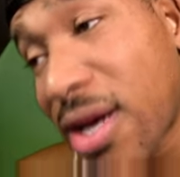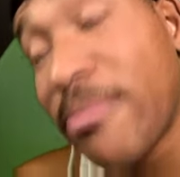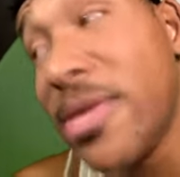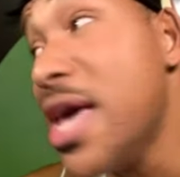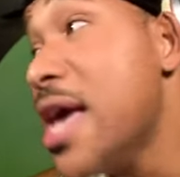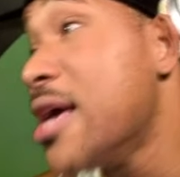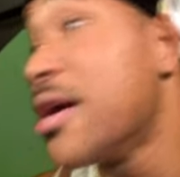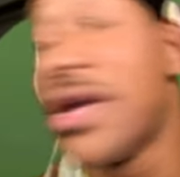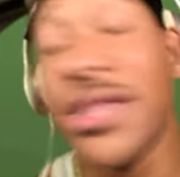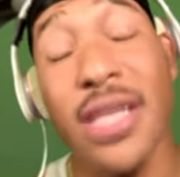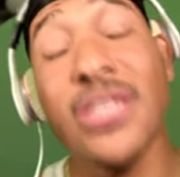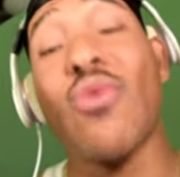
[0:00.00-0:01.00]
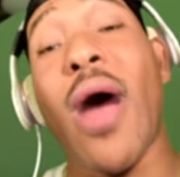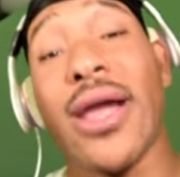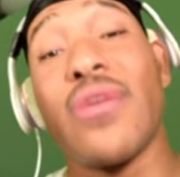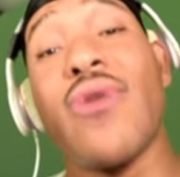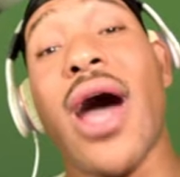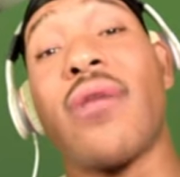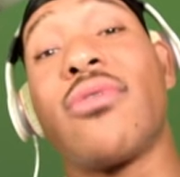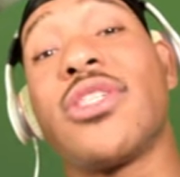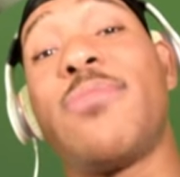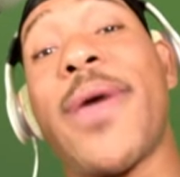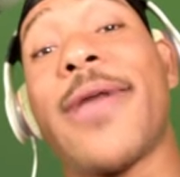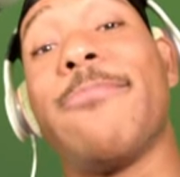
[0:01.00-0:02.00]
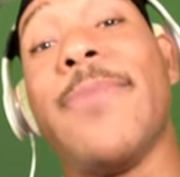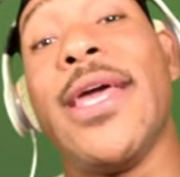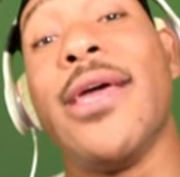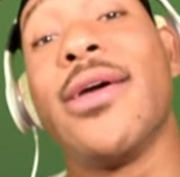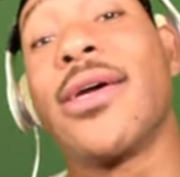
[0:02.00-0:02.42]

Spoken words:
me, this is why you got to respect me,